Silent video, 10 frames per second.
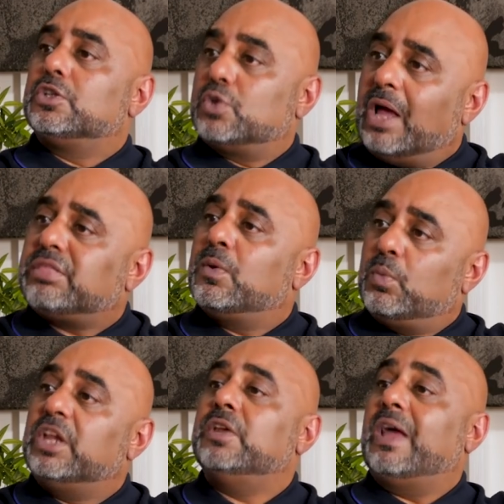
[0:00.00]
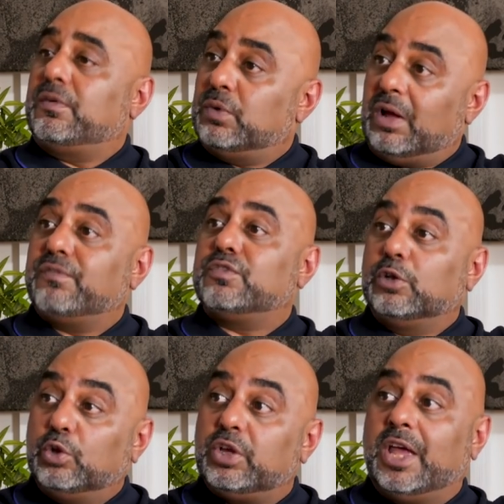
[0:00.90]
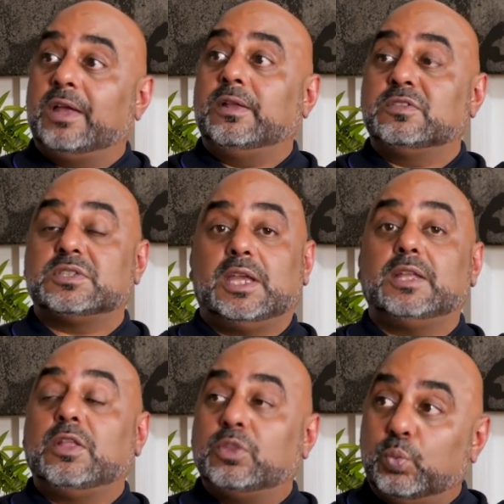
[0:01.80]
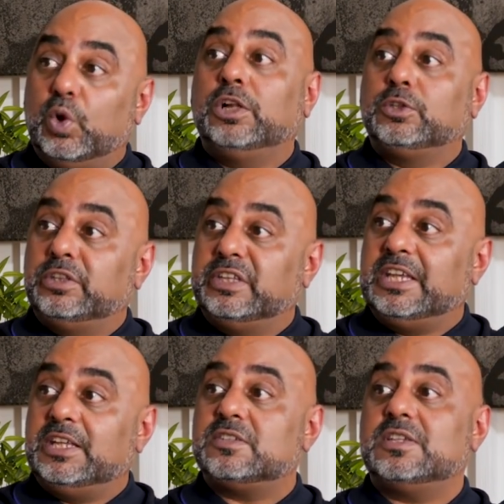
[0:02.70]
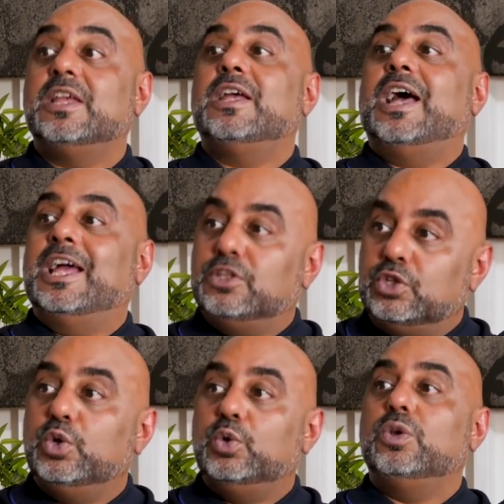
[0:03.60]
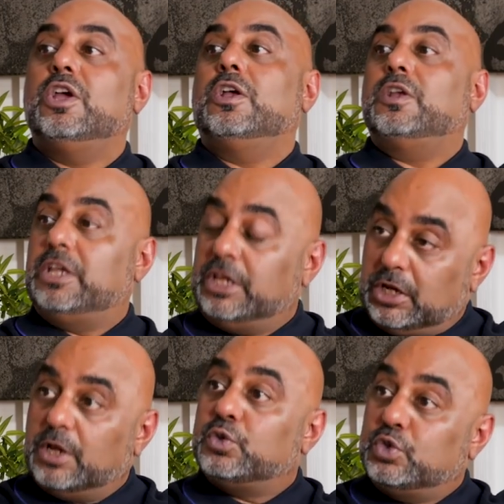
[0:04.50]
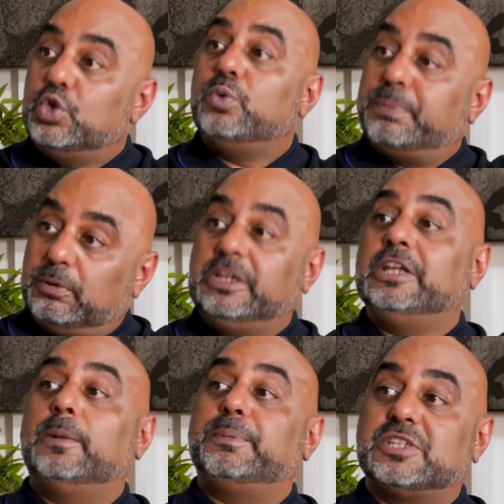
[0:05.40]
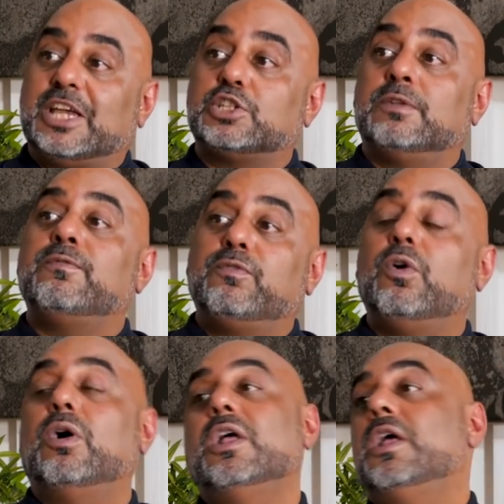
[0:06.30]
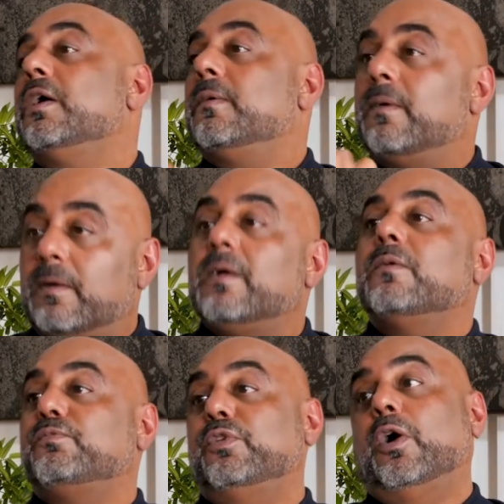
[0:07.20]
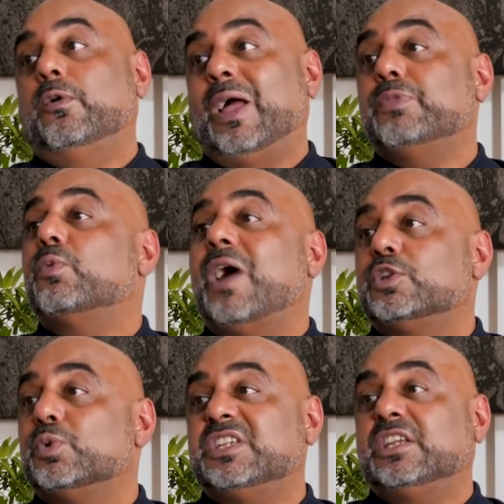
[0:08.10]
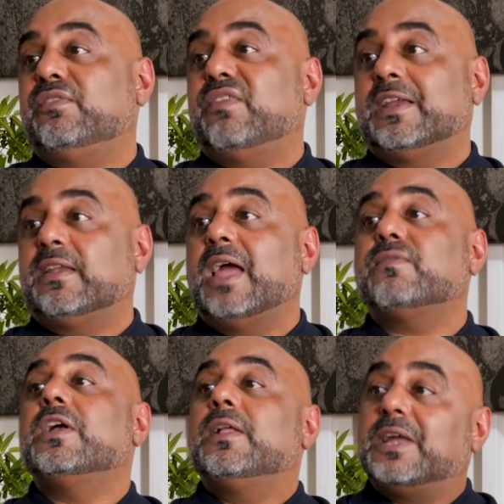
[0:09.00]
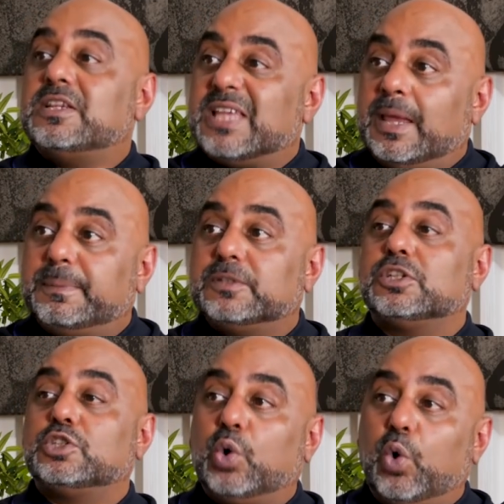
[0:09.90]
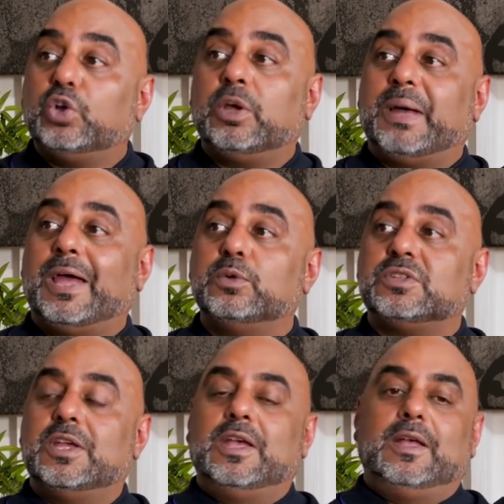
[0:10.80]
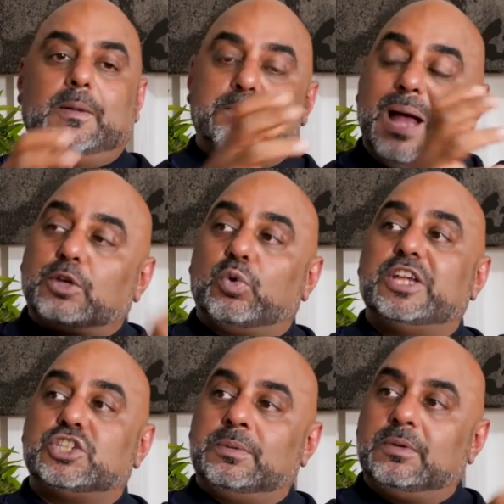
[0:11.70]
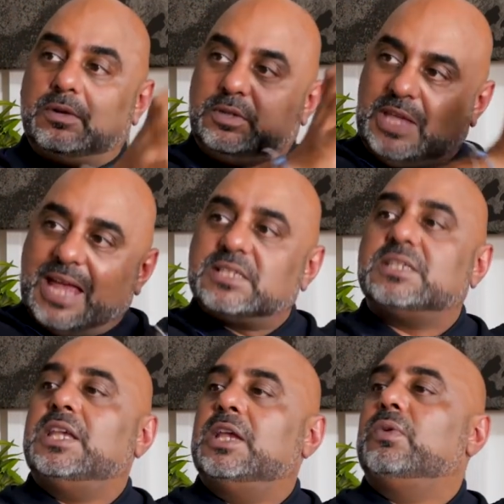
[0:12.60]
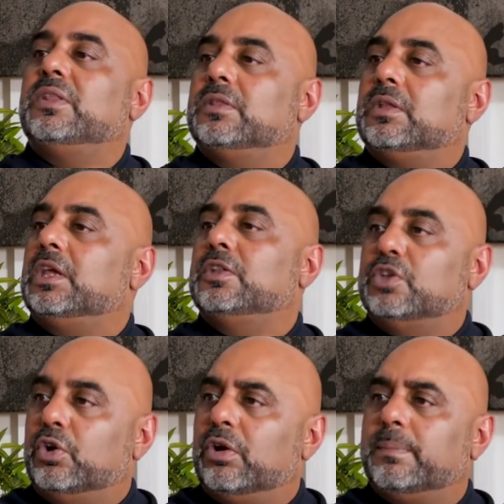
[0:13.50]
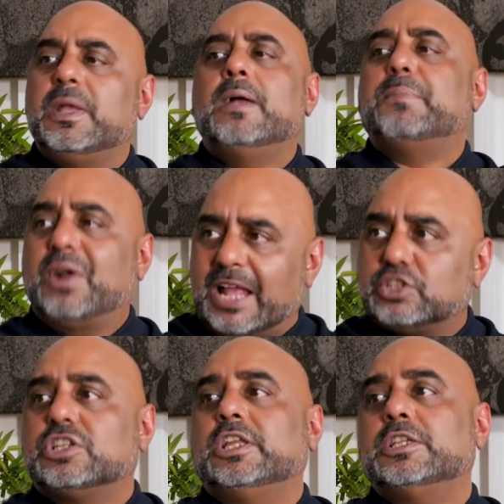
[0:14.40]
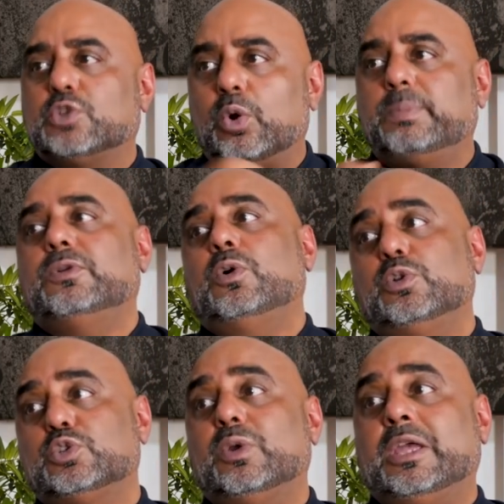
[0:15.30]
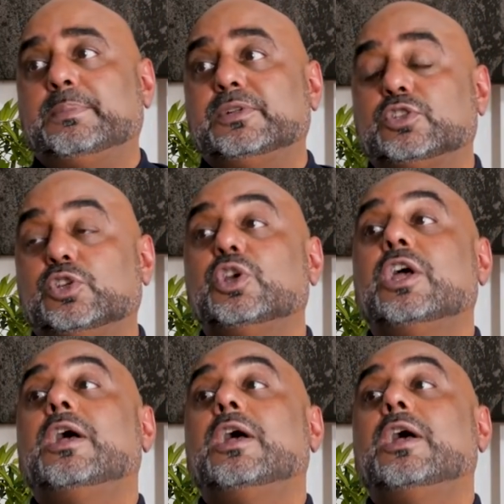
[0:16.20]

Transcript: So I think we now have to look at and say that the world needs a new new legal protection for, for around the right to a dignified life that is able to talk about migration, yes, here in, in Europe, but actually is also able to